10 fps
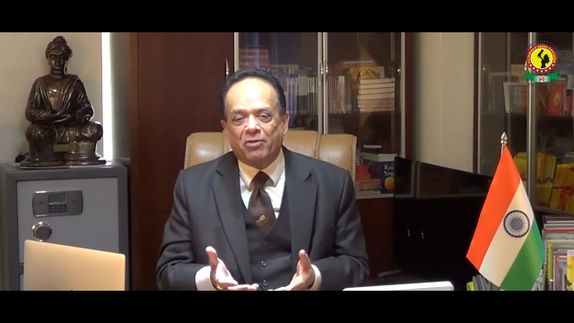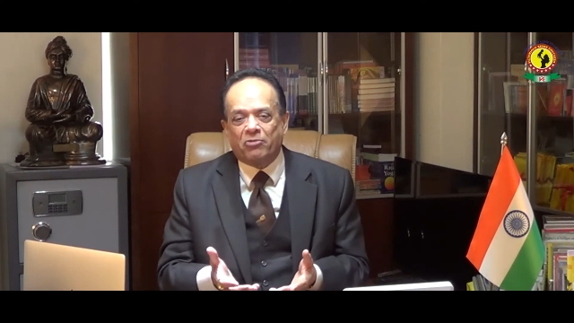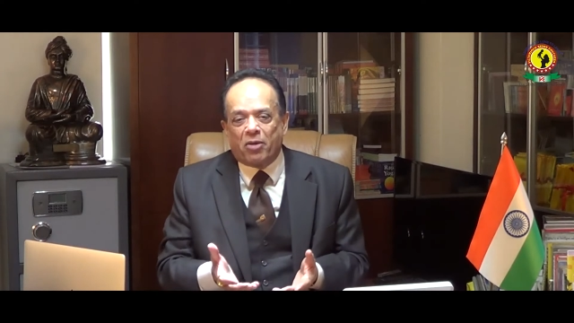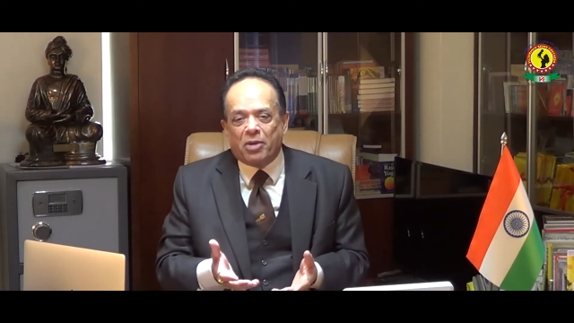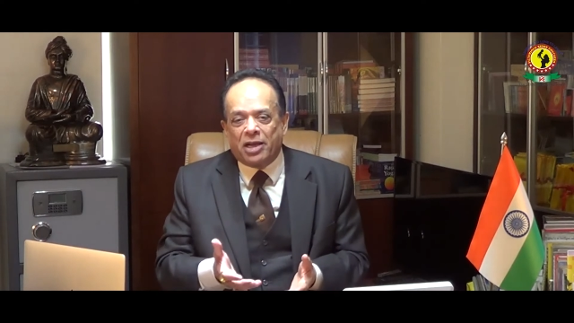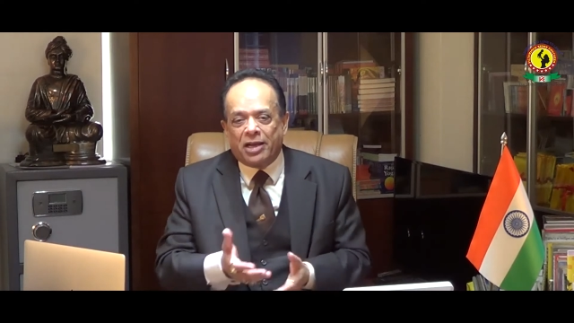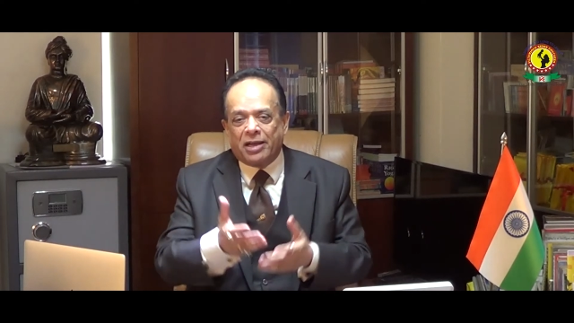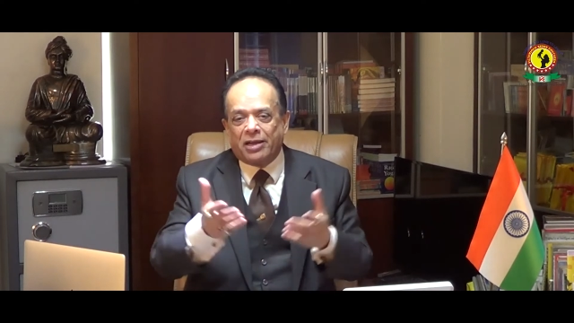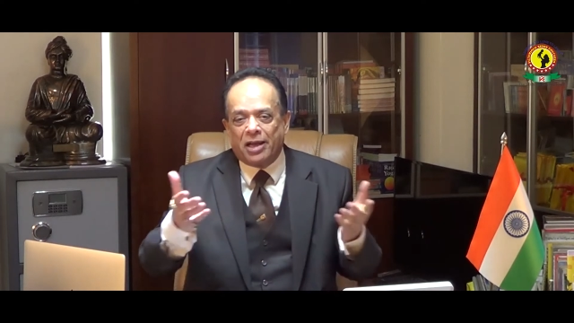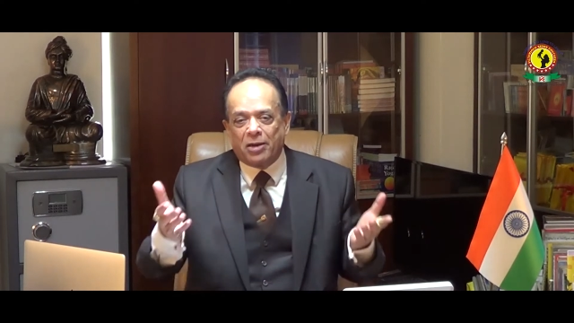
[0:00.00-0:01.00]
from
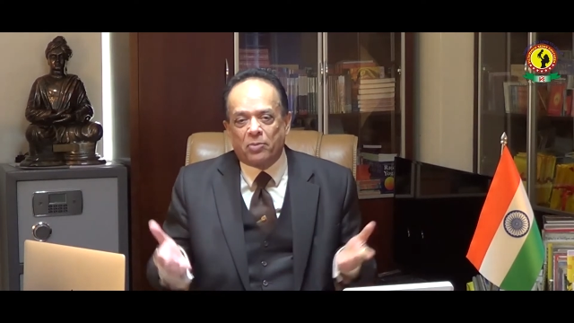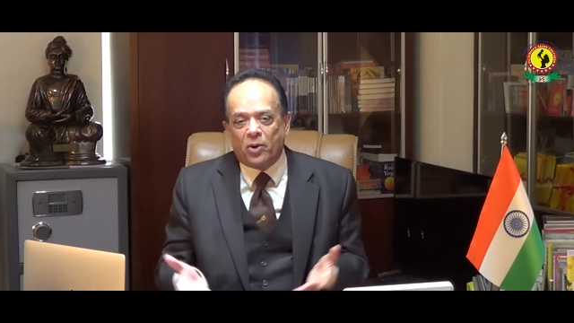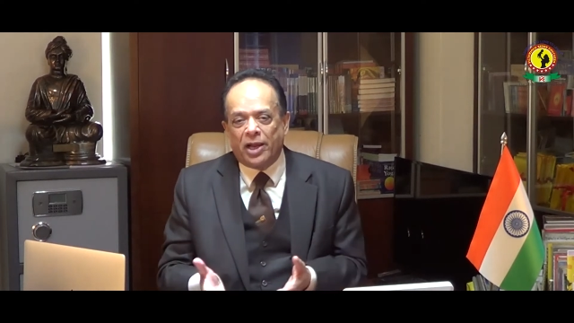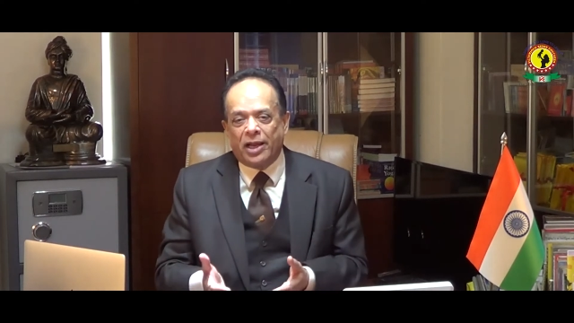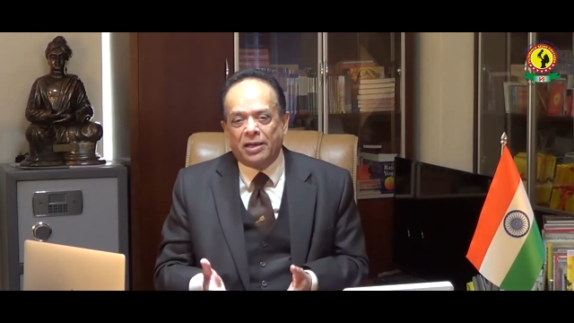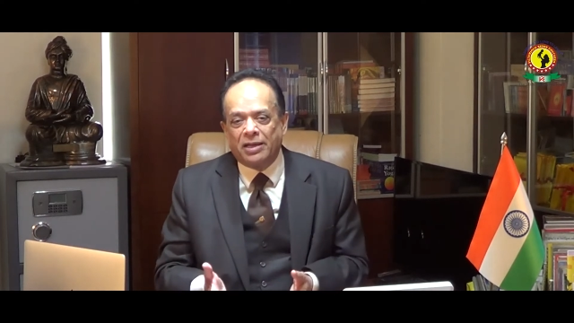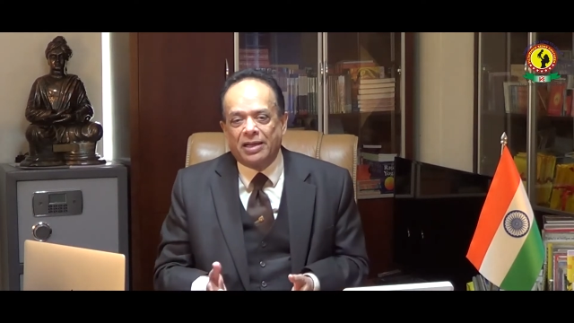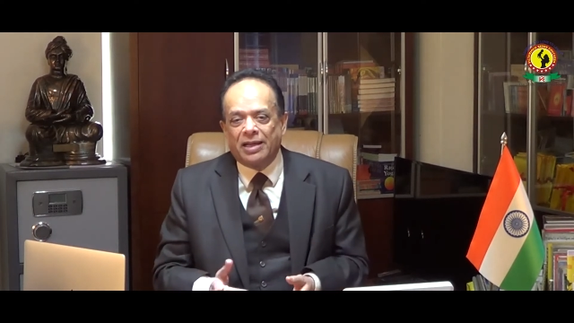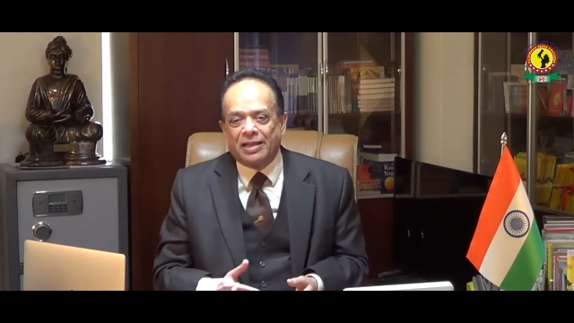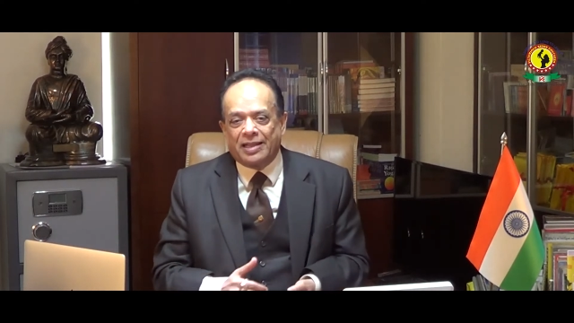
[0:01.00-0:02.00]
India and
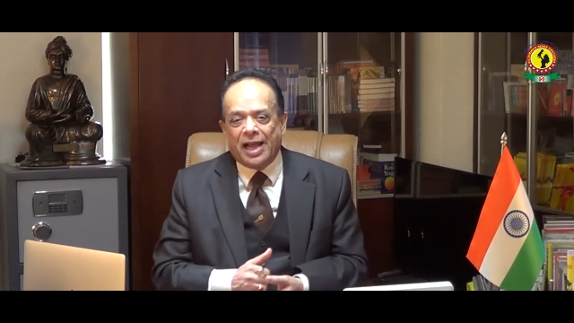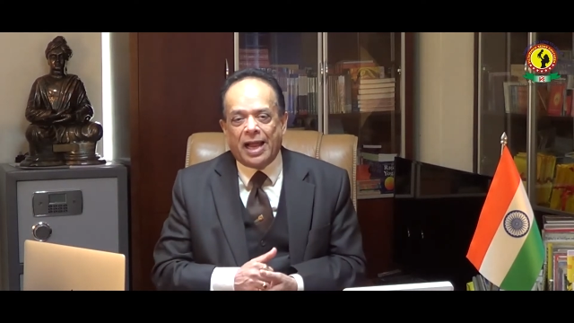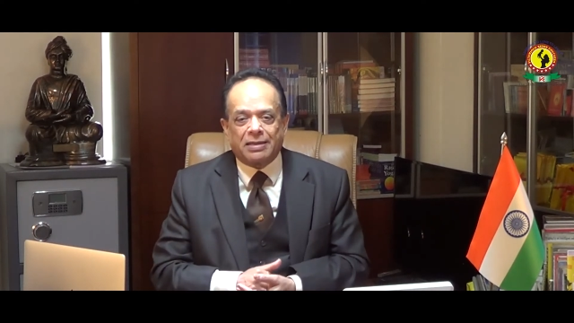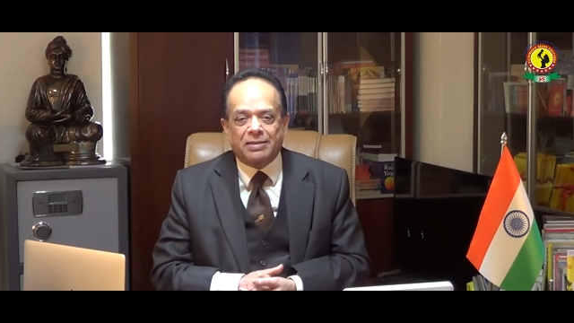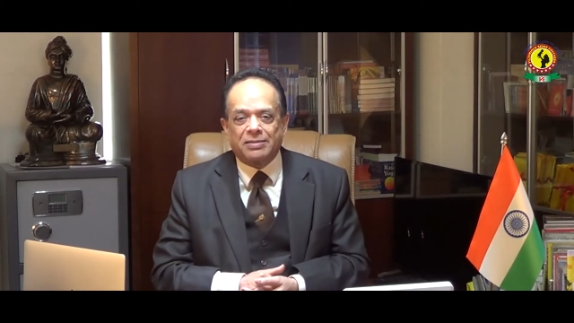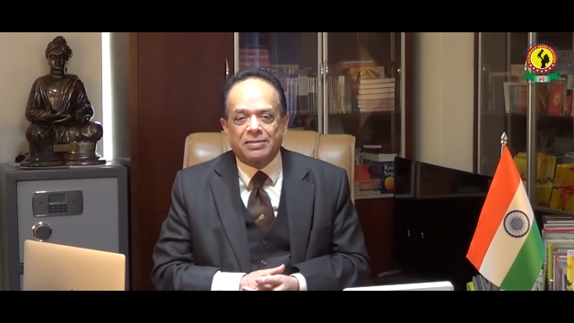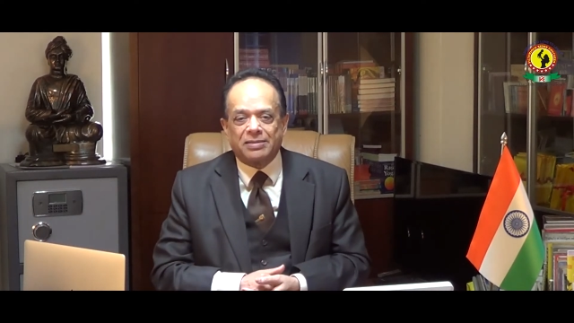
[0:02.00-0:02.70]
Pune, that